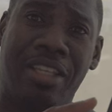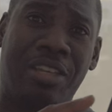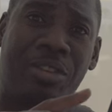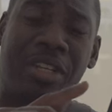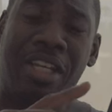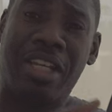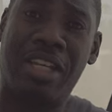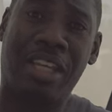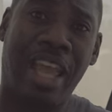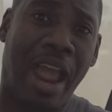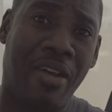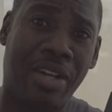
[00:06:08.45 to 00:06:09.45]
You needed a
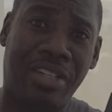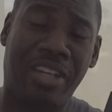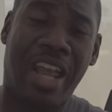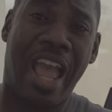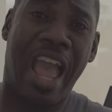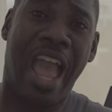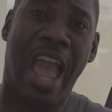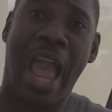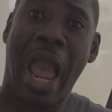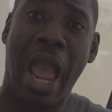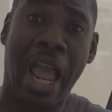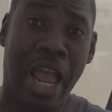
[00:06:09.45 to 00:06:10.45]
guarantor
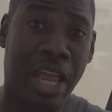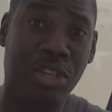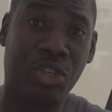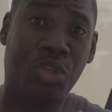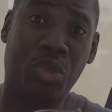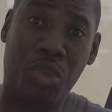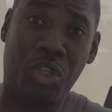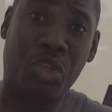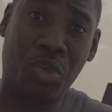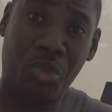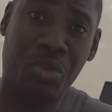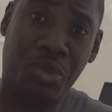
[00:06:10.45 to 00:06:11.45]
and you
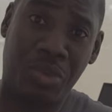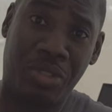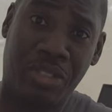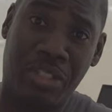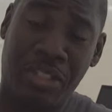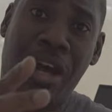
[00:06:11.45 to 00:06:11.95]
used